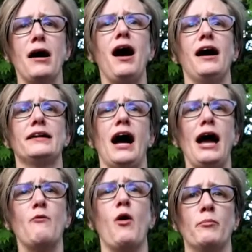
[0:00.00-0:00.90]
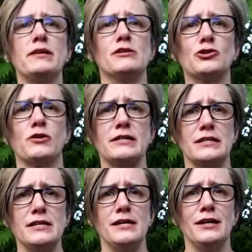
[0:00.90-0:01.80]
on. I won't be this
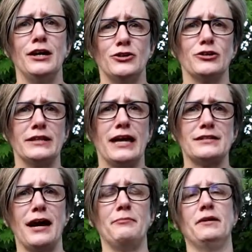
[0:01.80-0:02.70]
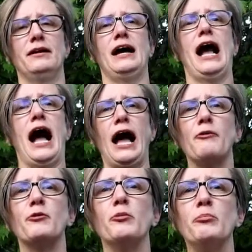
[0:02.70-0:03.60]
crazy during that time. I
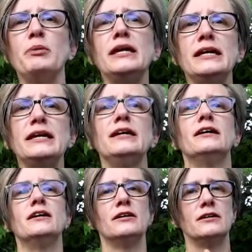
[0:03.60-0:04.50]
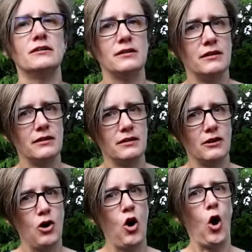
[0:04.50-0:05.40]
will be
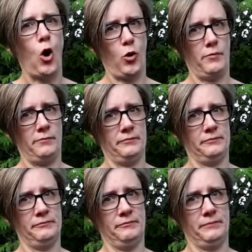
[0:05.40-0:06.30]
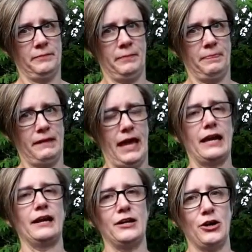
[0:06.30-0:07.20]
calm. And
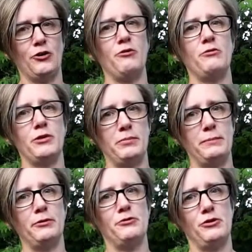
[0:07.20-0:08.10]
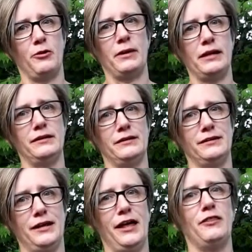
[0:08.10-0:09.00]
I know the people who know me,
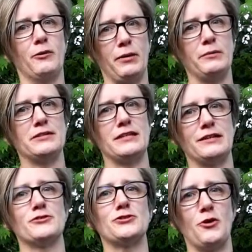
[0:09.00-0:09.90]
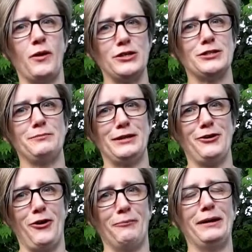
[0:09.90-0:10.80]
they're probably saying there's no way she can be
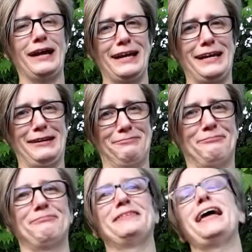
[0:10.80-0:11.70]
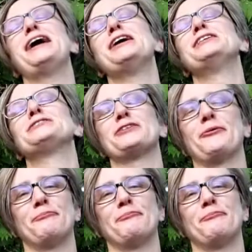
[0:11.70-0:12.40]
calm, but I can. So,